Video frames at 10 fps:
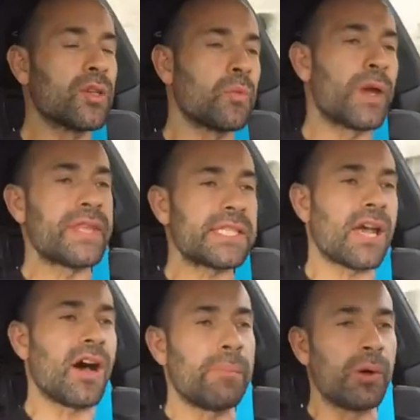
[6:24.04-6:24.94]
When this
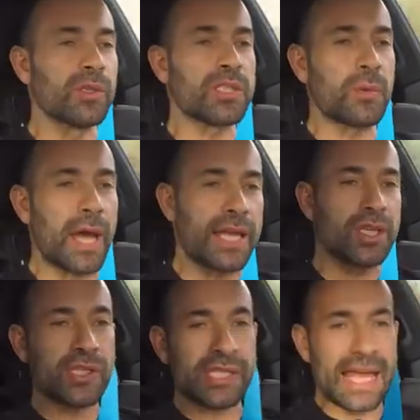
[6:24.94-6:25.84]
car pulls away and
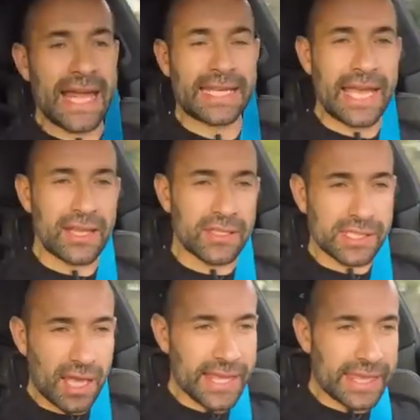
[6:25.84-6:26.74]
you're standing
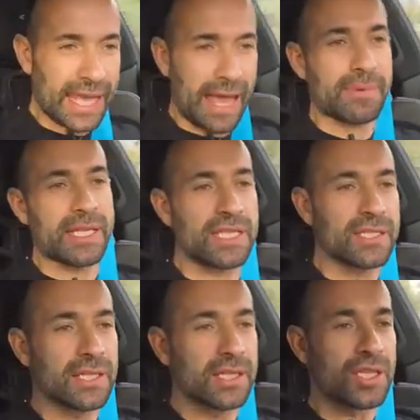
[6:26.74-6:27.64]
outside the
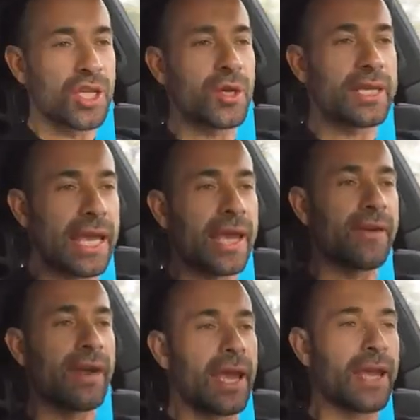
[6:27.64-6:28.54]
cabin, you can
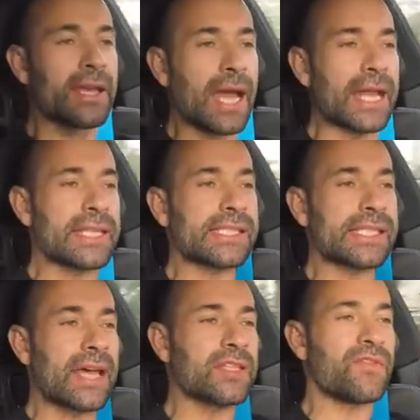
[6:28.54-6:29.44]
hear it and it
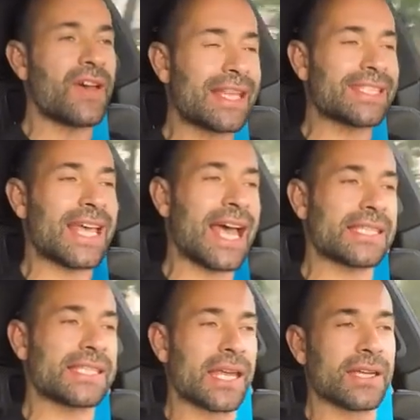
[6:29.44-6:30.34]
sounds
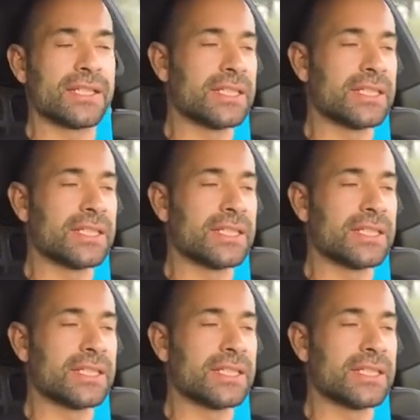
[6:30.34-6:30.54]
fantastic.